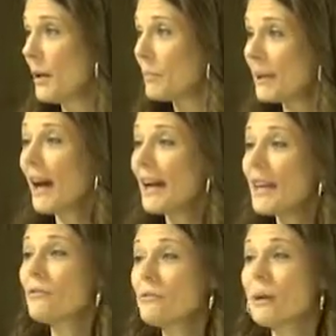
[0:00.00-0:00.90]
But I
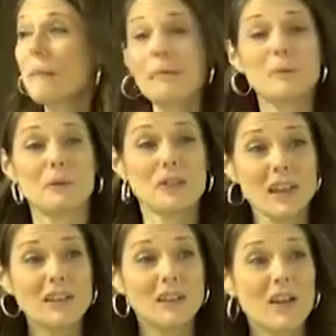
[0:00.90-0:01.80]
even remember
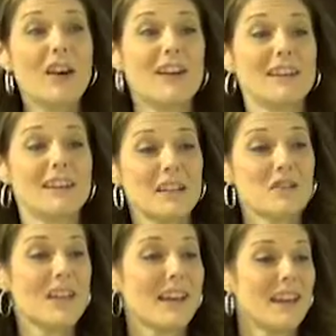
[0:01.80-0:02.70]
telling God and
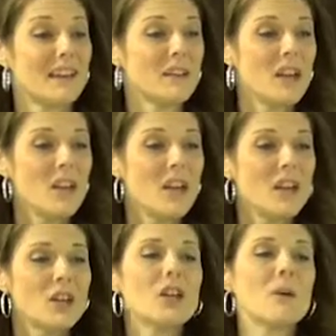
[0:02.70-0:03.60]
saying,
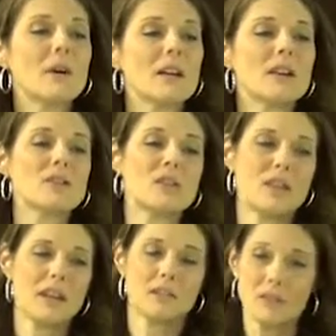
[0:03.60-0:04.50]
you know what, here's the
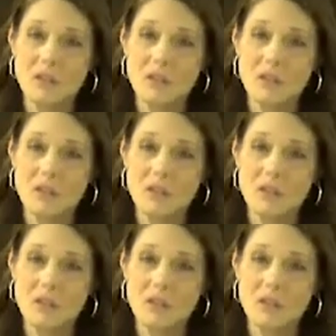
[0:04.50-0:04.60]
thing.